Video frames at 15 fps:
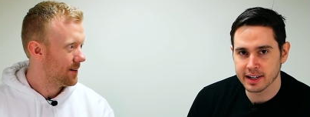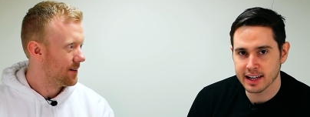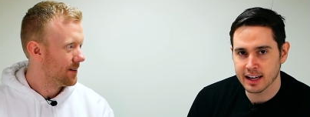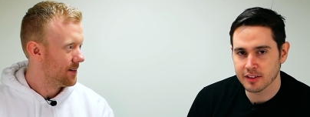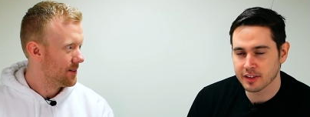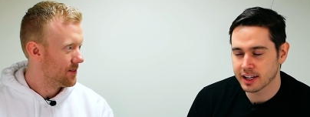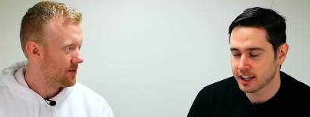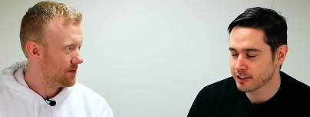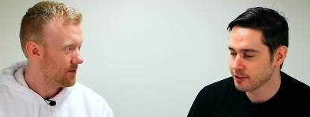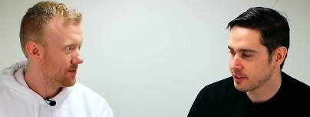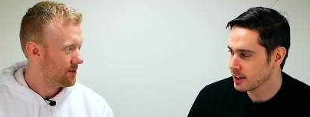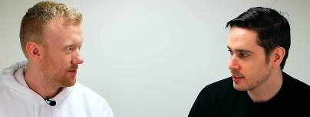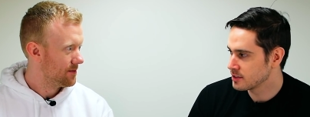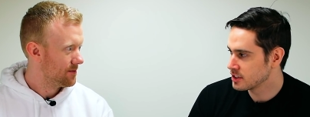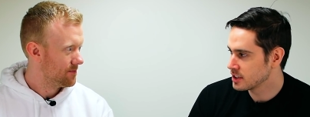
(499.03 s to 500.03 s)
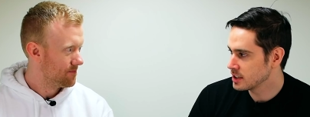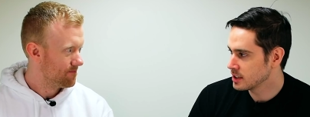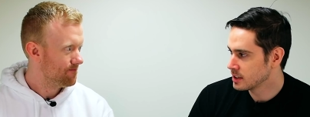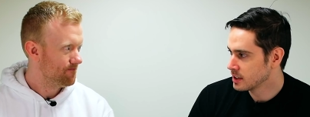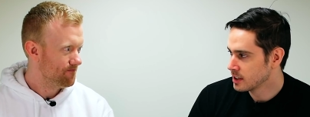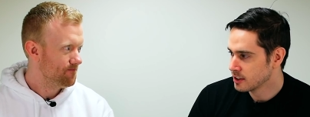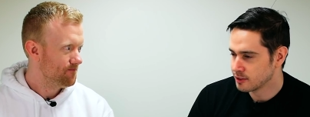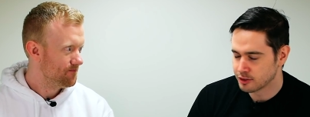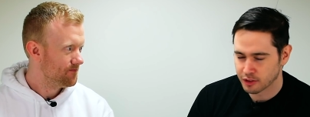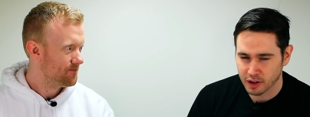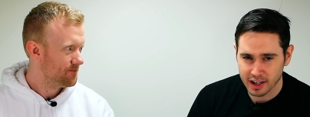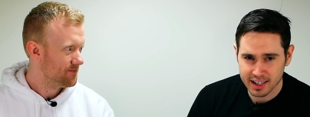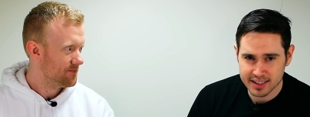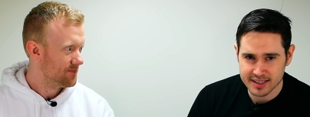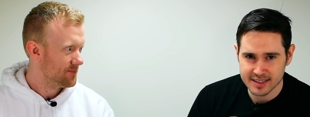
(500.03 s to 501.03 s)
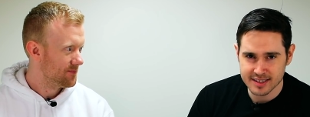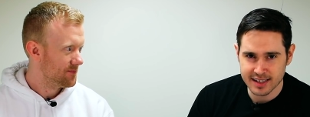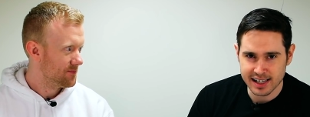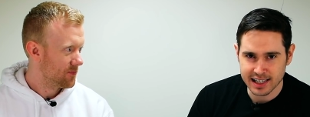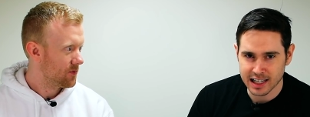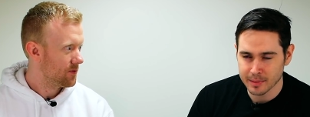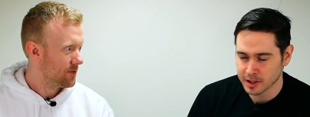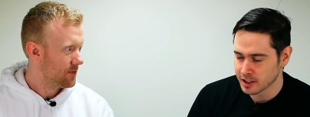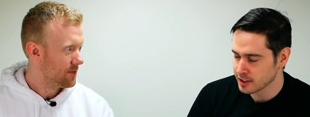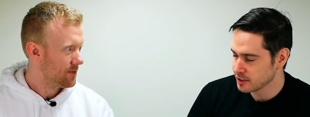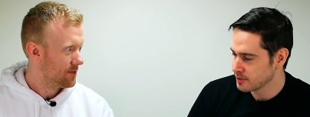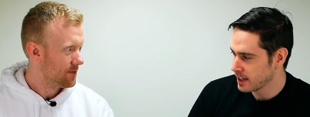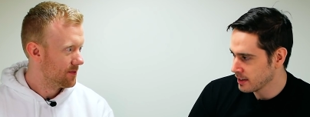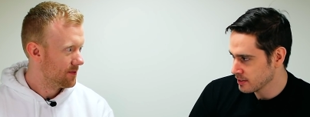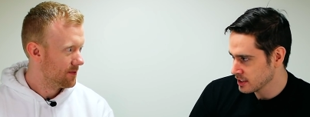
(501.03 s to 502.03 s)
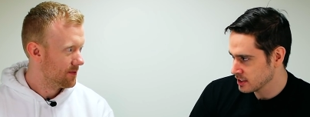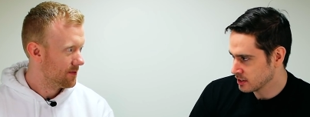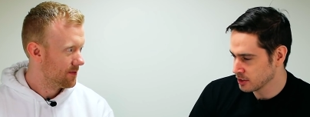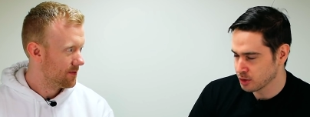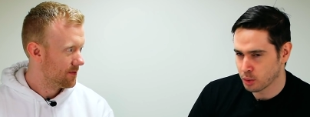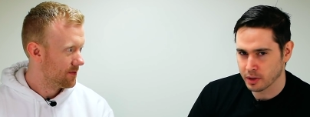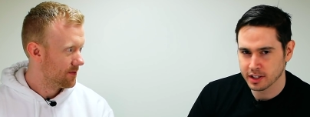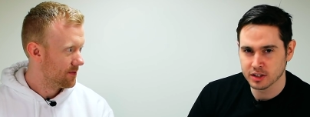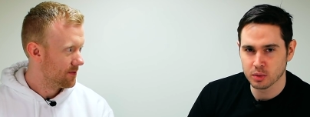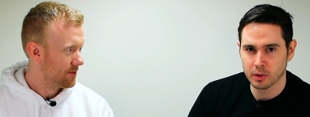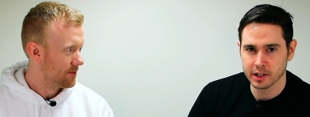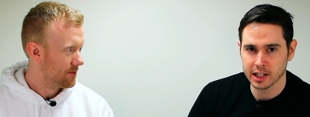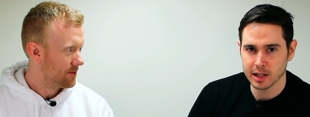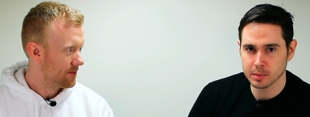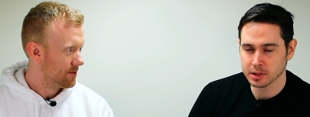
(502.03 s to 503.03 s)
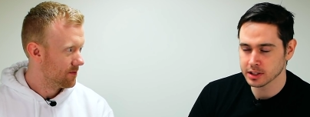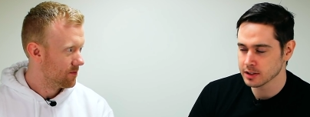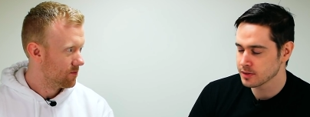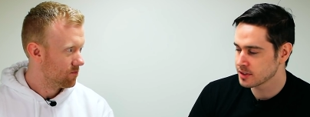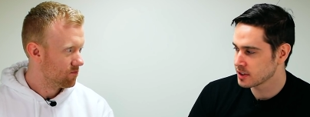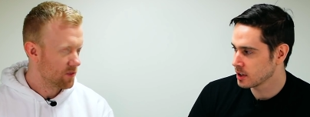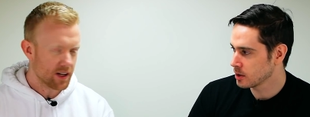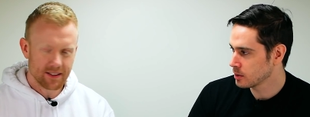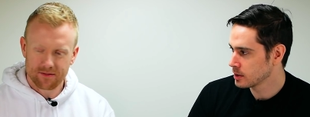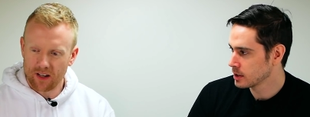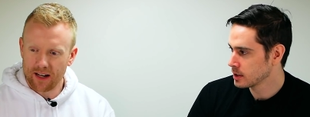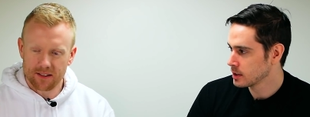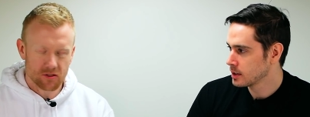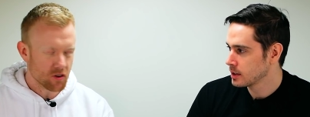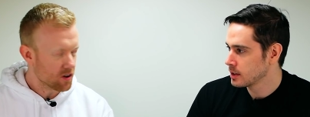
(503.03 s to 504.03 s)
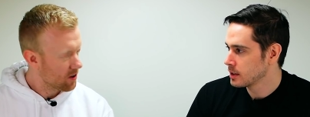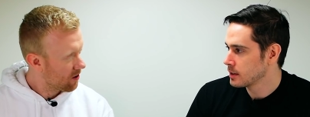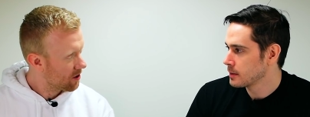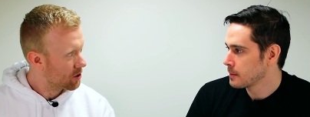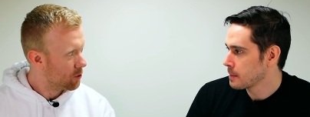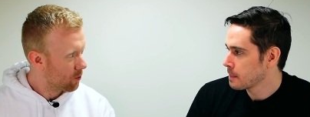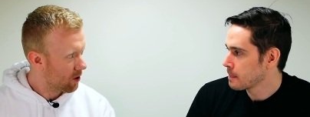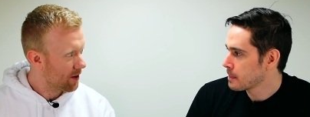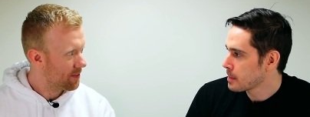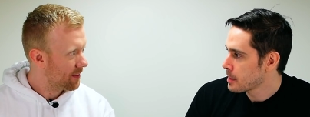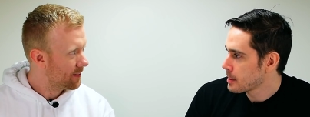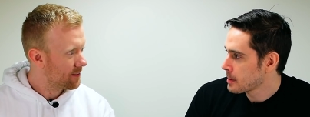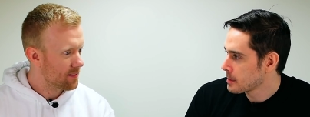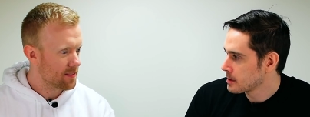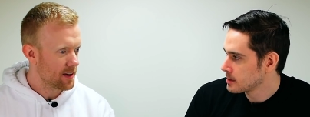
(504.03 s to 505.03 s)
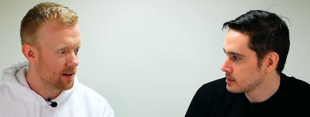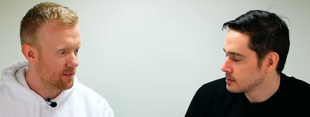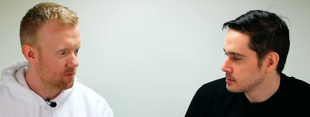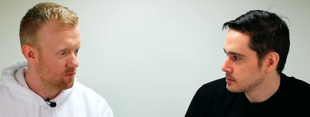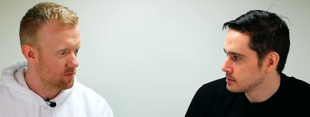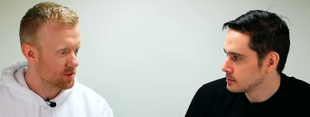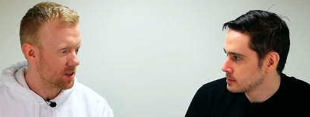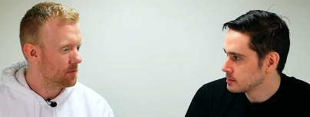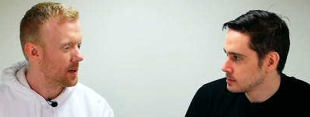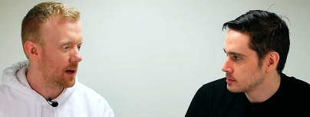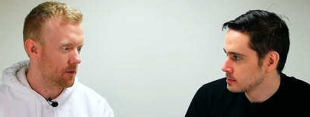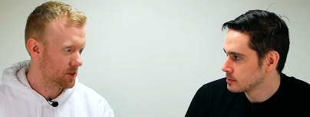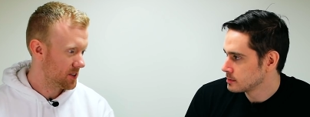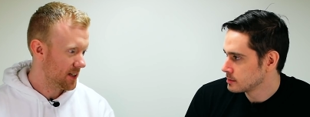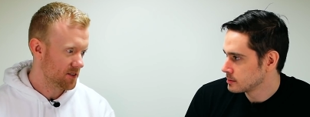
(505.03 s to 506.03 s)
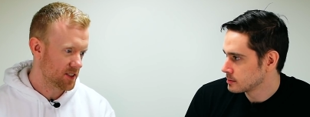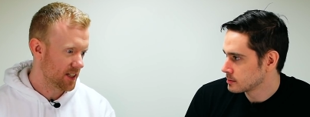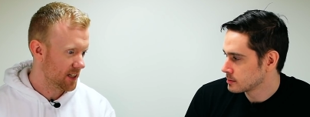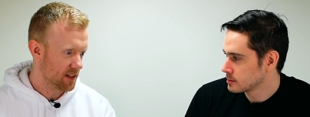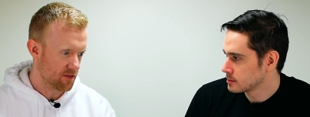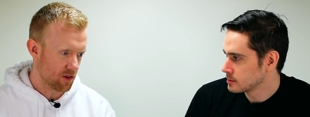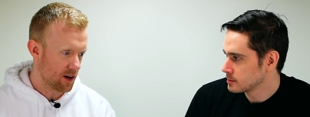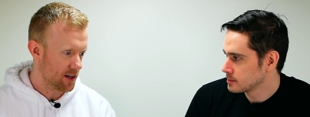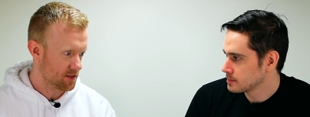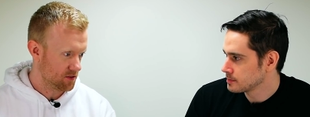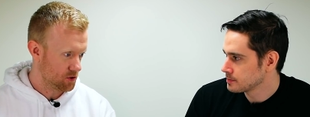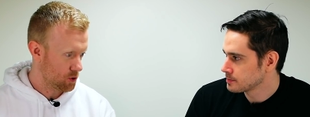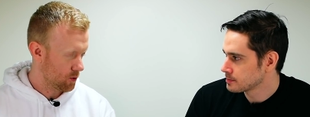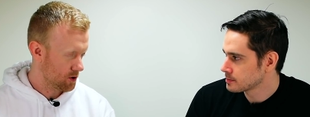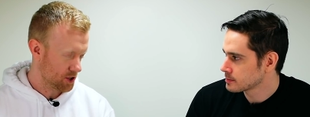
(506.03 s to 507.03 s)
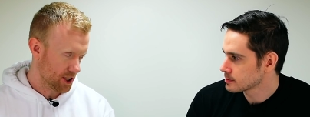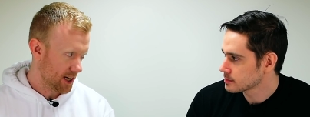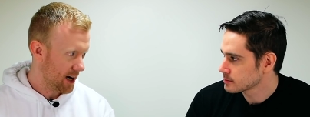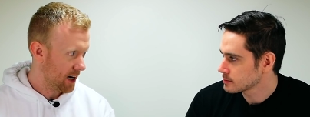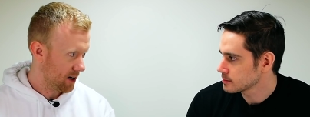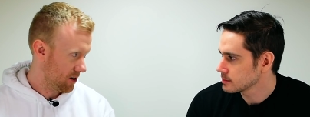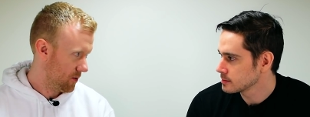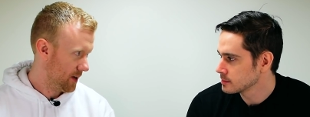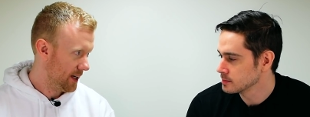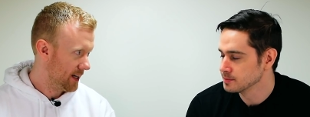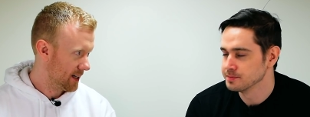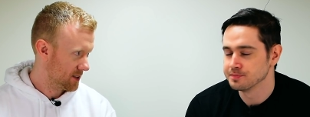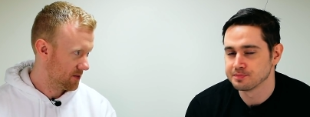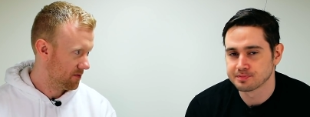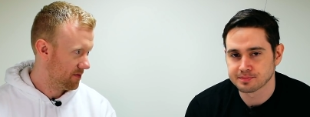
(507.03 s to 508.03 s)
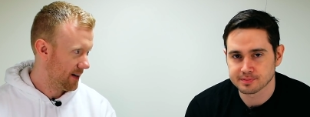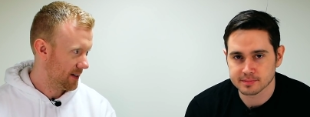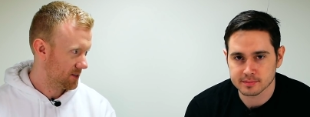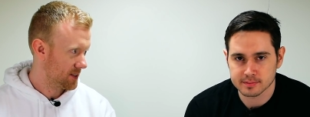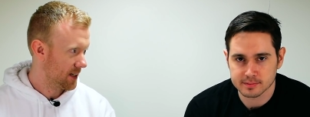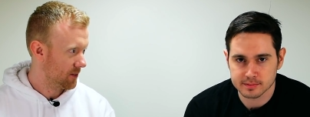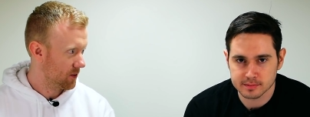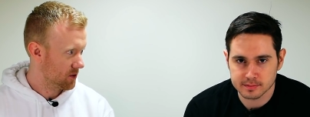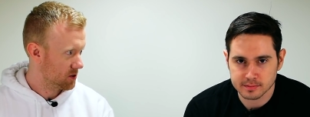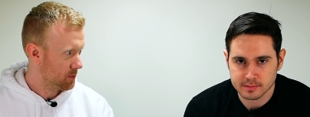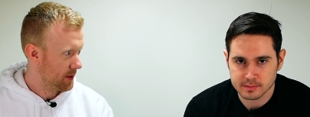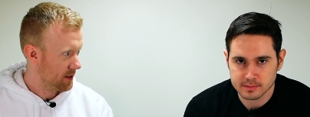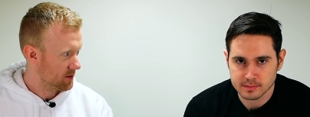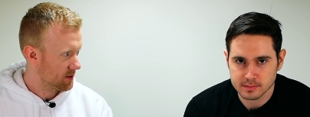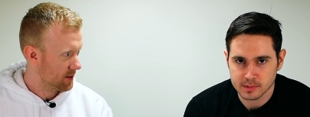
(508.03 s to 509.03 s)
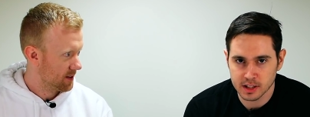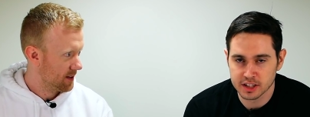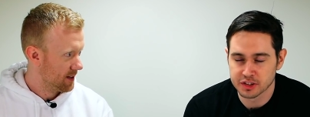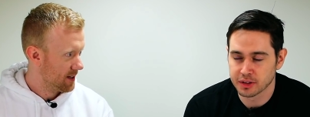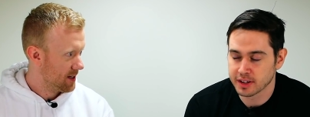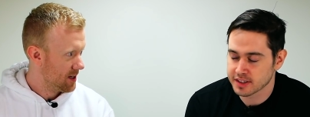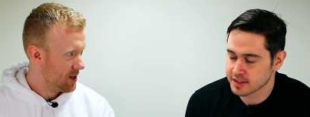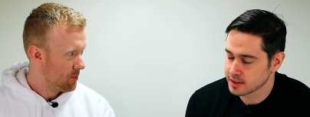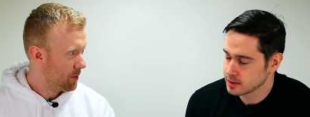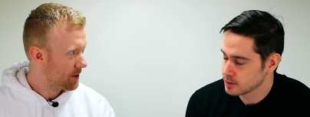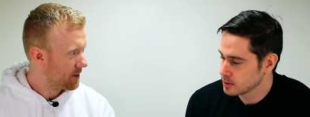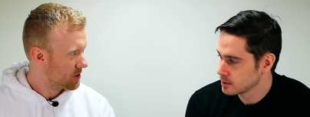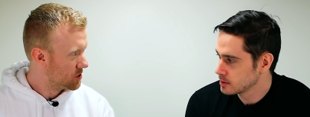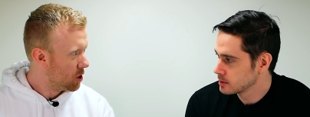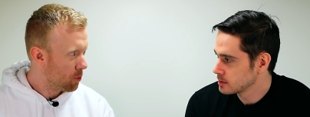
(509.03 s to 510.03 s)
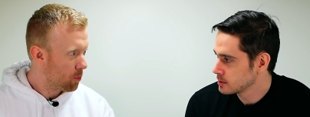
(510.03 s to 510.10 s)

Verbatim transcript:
Speaker 1: now that have 5G. Mm-hmm. Verizon's not coming onto 5G until 2020, I believe. So I, I, saw an article where I think that
Speaker 2: they some guy was testing it in a Verizon store in Chicago and hmm. had some fast download speeds. Interesting. But there's no